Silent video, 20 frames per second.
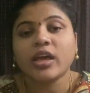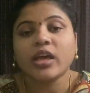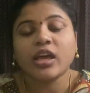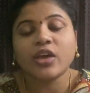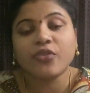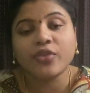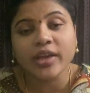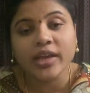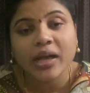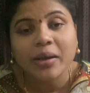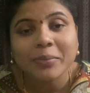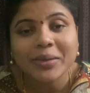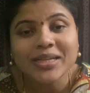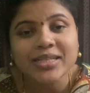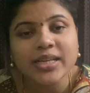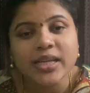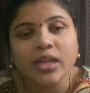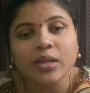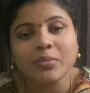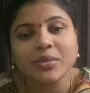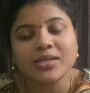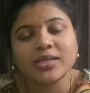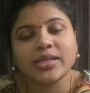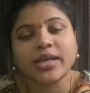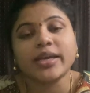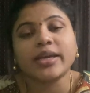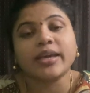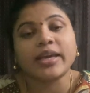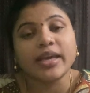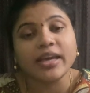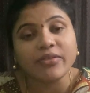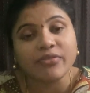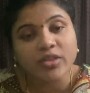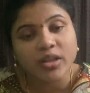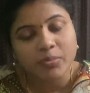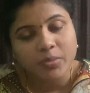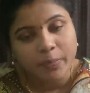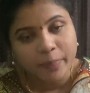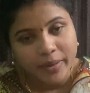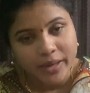If he commits any mistake, he will
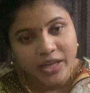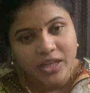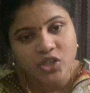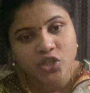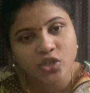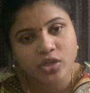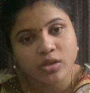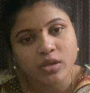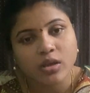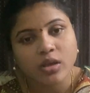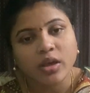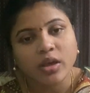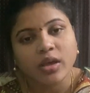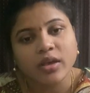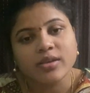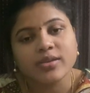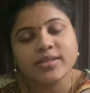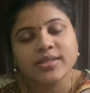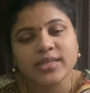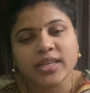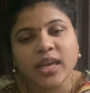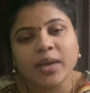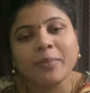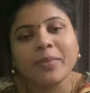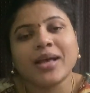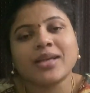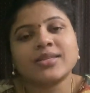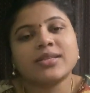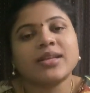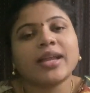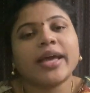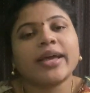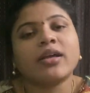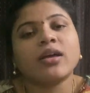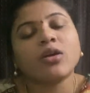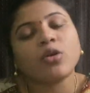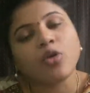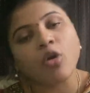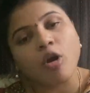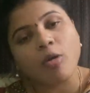be punished same as like a
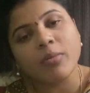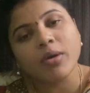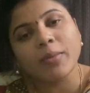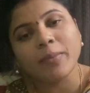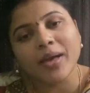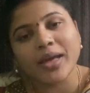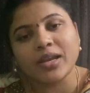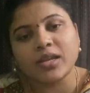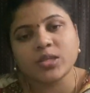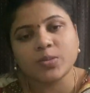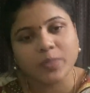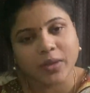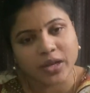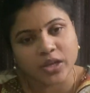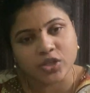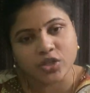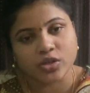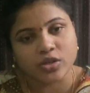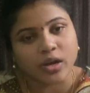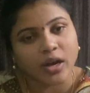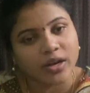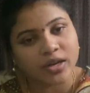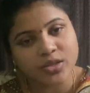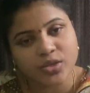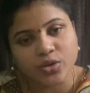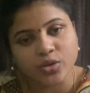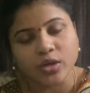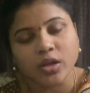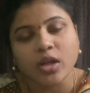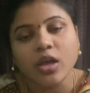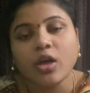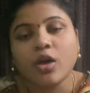common man is punished. Understood?